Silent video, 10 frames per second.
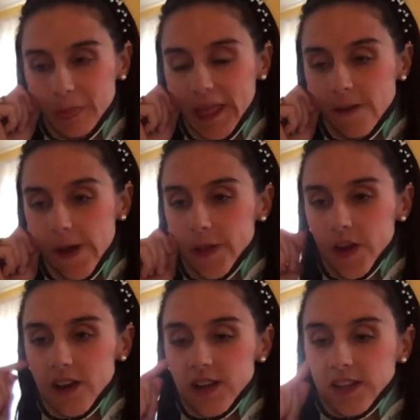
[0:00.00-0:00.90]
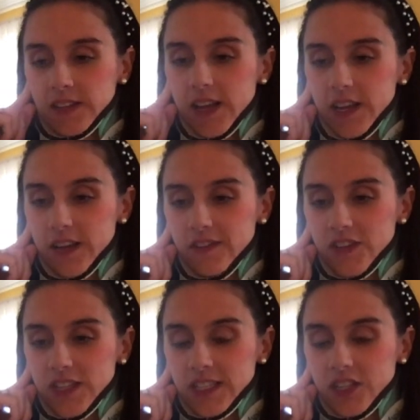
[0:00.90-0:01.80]
And the other is a gift
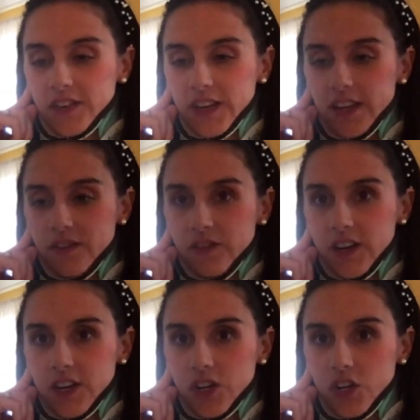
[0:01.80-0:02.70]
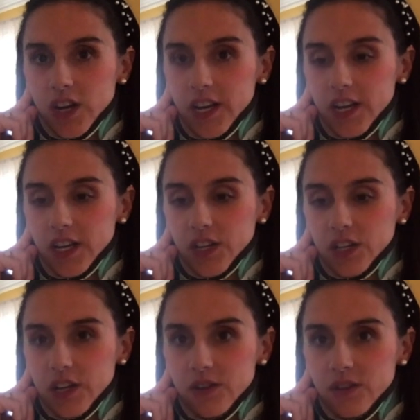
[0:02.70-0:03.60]
certificate for Chronic
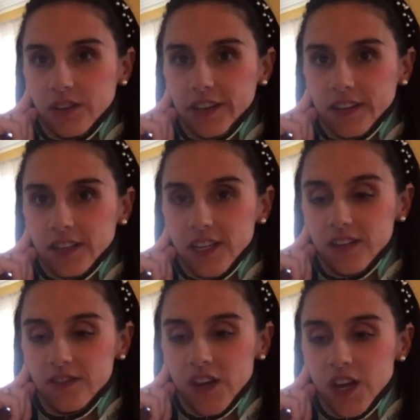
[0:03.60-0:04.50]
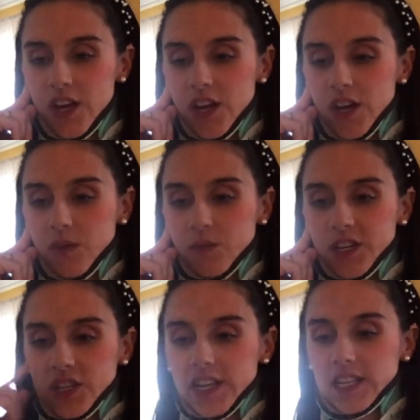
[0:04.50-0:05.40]
Glow Collective,
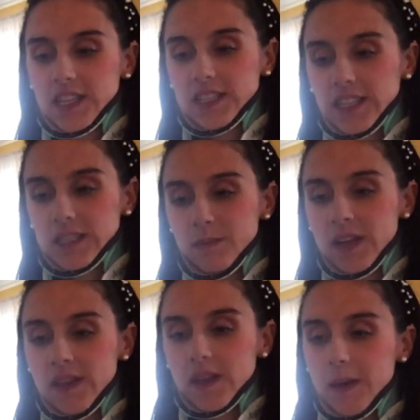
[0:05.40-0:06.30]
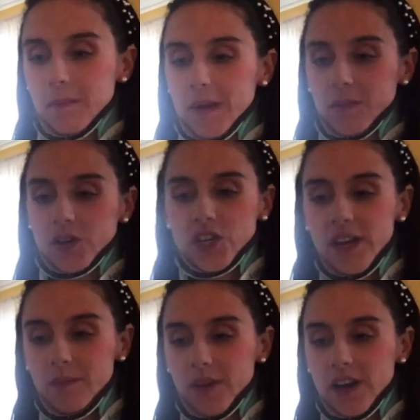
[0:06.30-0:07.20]
which is a 6-month
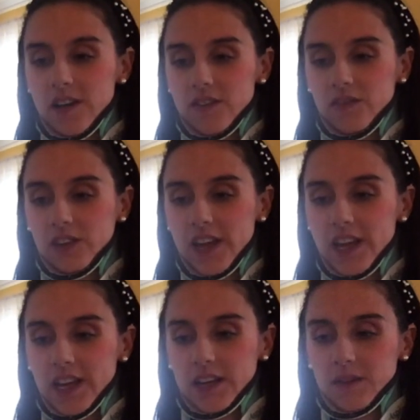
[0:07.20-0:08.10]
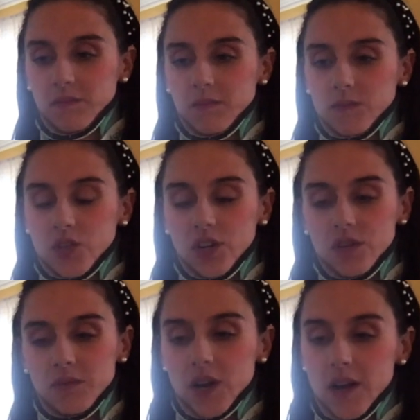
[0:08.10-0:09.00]
membership of like
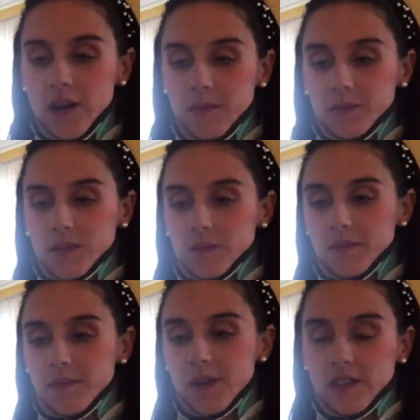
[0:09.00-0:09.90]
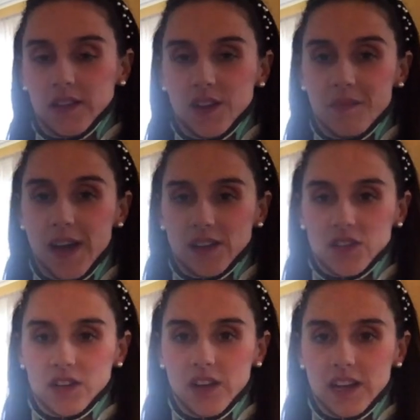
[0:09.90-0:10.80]
journal prompts, monthly
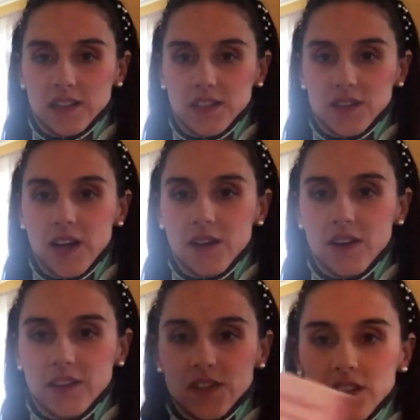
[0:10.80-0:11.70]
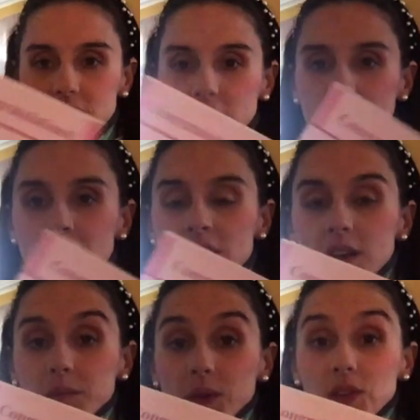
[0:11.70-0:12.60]
master classes. So I will have to look
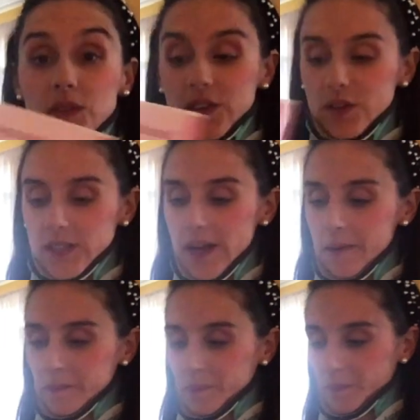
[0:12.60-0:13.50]
both of those up.